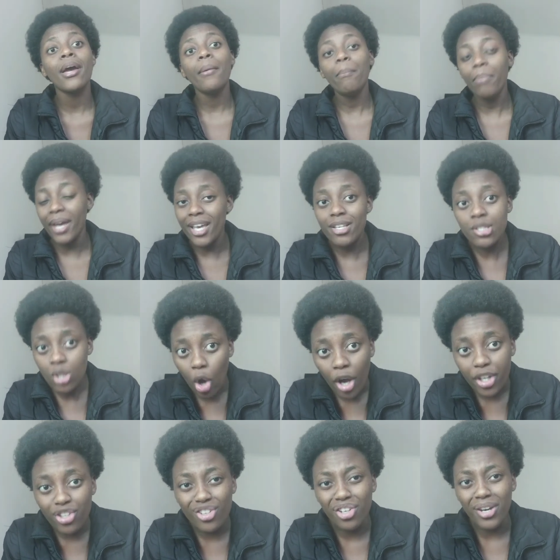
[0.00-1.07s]
based
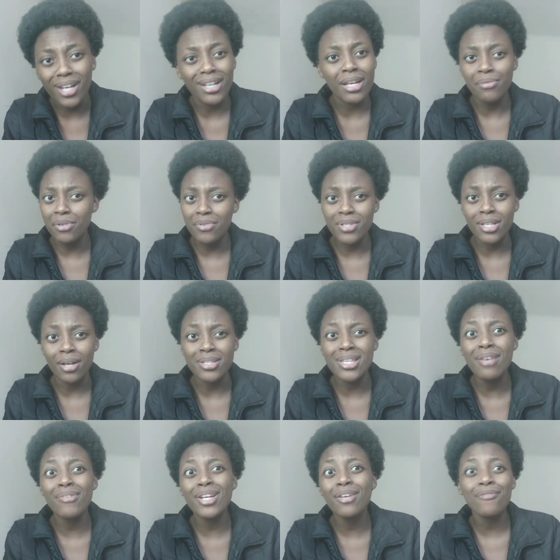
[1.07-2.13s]
on your grade 11 results,
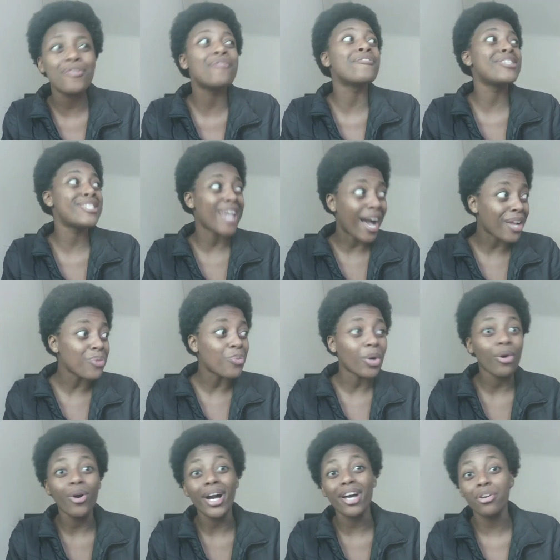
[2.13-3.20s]
even if you've done
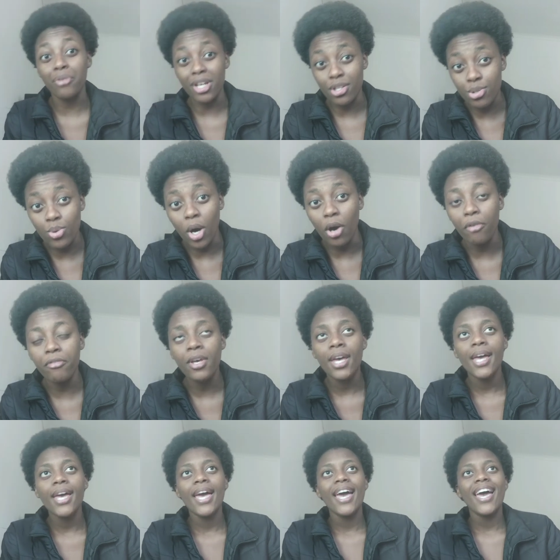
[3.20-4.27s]
well, got grade 12.
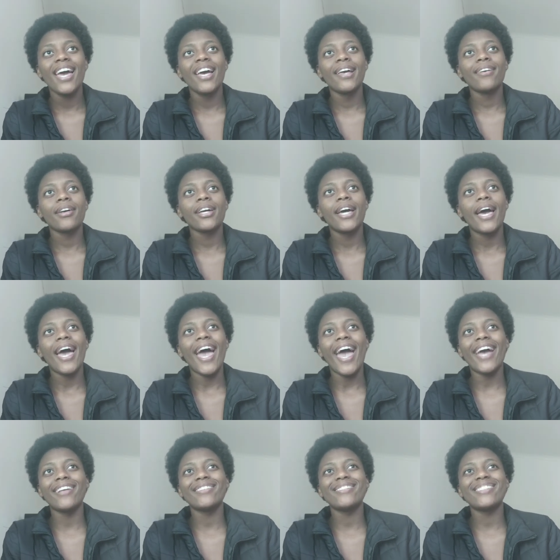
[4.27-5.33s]

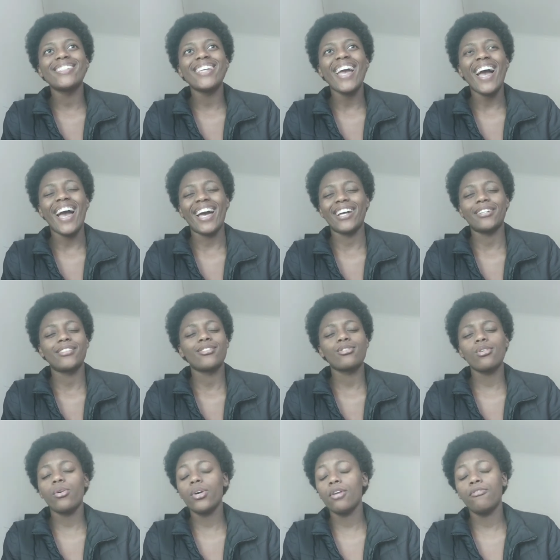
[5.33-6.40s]
And yeah,
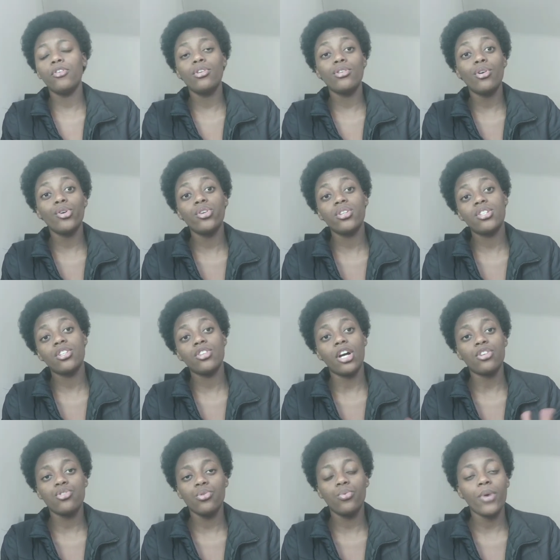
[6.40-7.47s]
so if you know you did
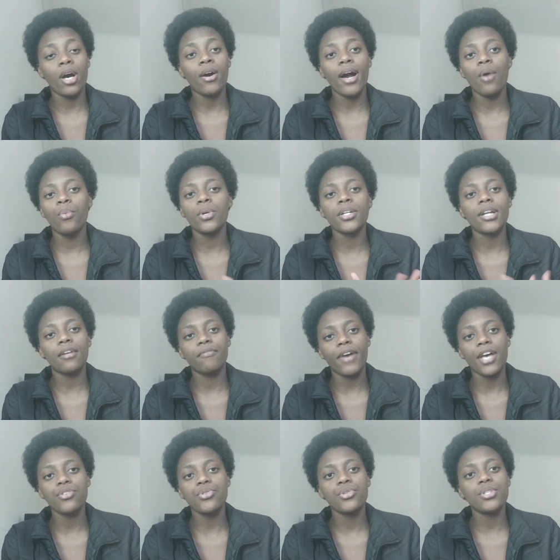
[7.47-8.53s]
not do well, I wouldn't
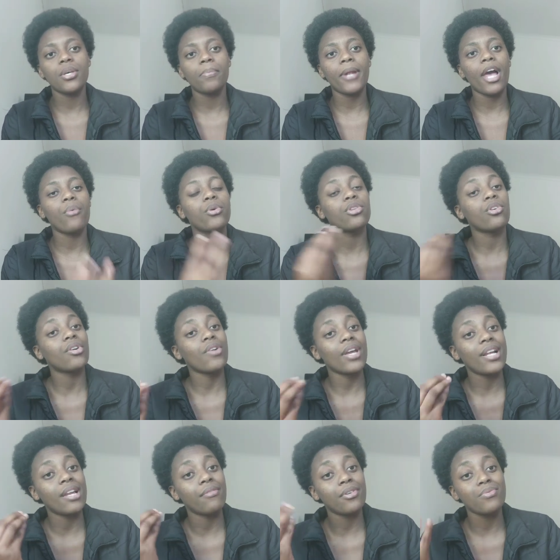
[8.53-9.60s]
advise you to apply with your
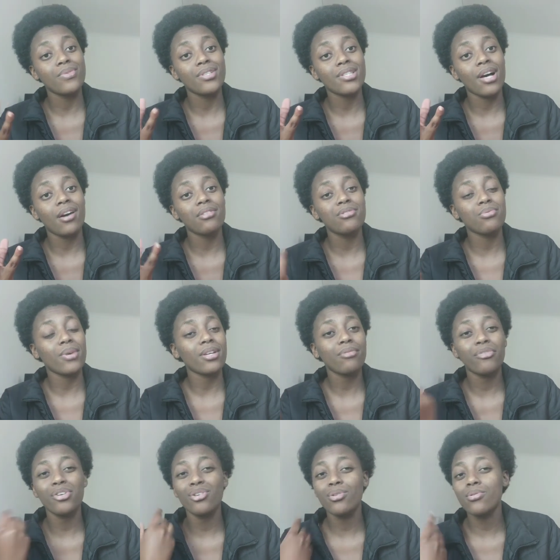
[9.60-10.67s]
grade 11 results. Wait
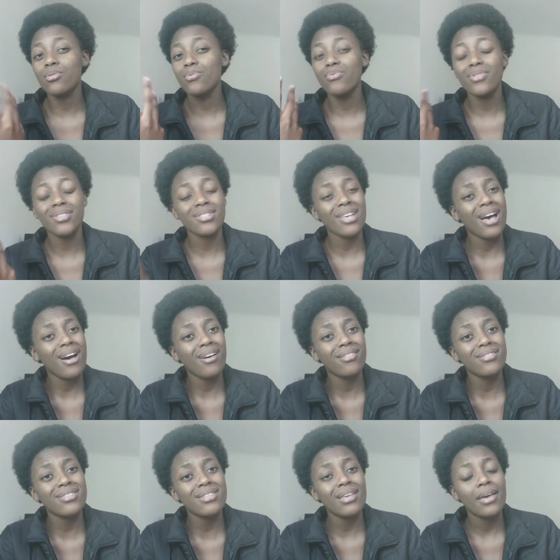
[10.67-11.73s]
for your June
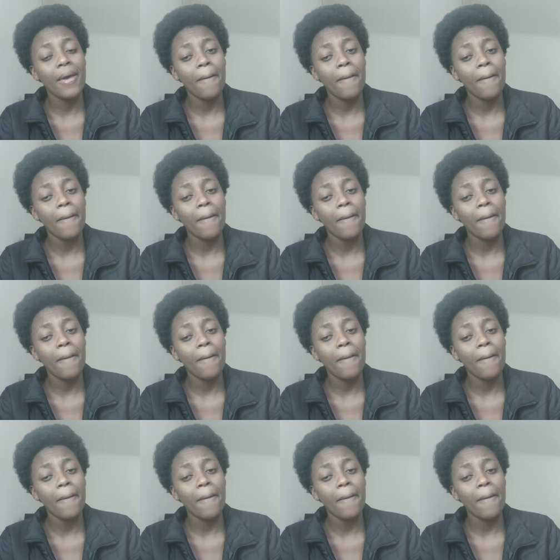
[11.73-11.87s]
results